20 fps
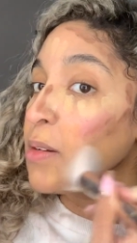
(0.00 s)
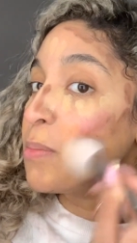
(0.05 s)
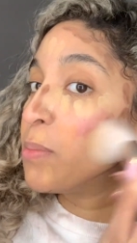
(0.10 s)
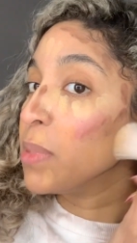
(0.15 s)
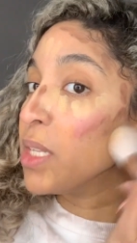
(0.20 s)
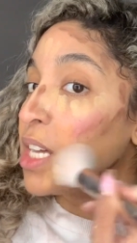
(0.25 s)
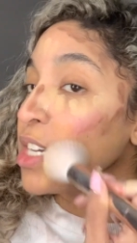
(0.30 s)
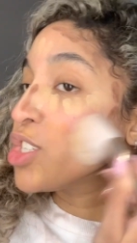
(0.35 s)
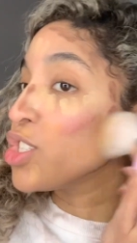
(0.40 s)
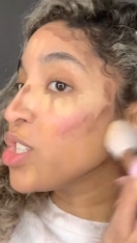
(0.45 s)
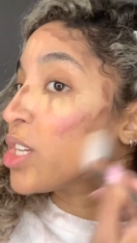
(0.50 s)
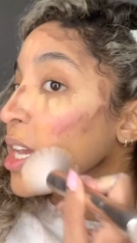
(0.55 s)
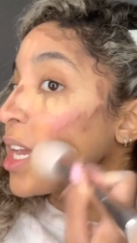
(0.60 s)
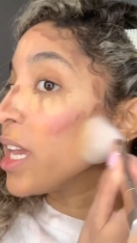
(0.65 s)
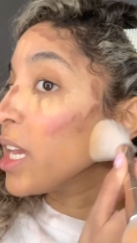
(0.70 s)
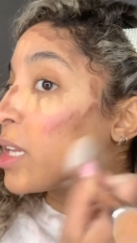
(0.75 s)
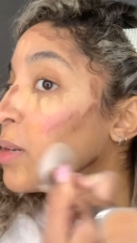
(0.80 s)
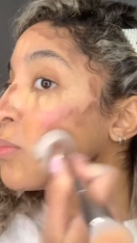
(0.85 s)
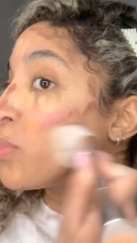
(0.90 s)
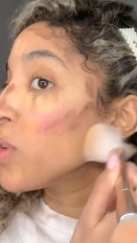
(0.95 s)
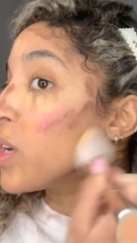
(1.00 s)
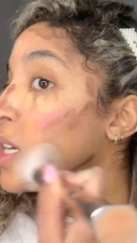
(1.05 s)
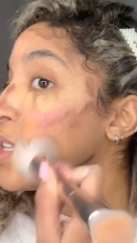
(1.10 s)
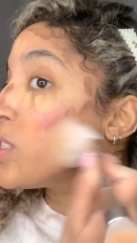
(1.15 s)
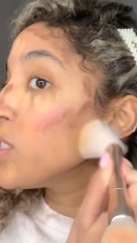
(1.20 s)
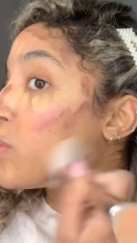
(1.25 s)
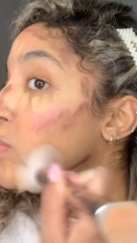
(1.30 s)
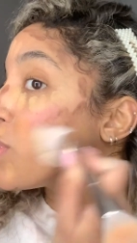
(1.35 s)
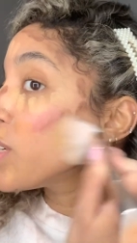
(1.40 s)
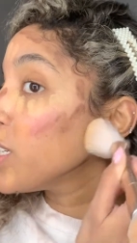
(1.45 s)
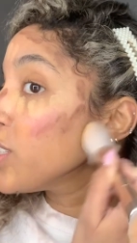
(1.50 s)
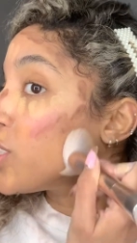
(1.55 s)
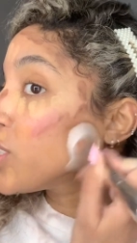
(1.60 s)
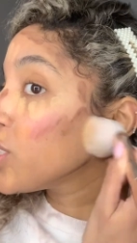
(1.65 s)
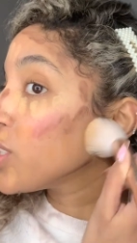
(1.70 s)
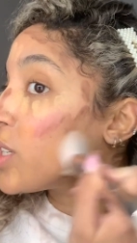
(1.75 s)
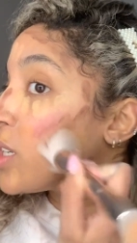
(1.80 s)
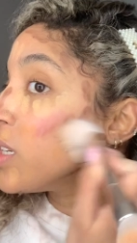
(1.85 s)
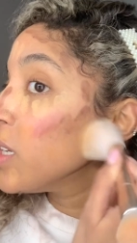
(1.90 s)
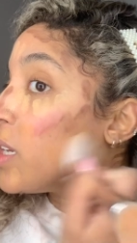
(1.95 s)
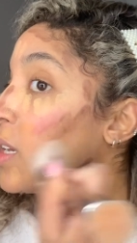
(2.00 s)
blush and bronzer brush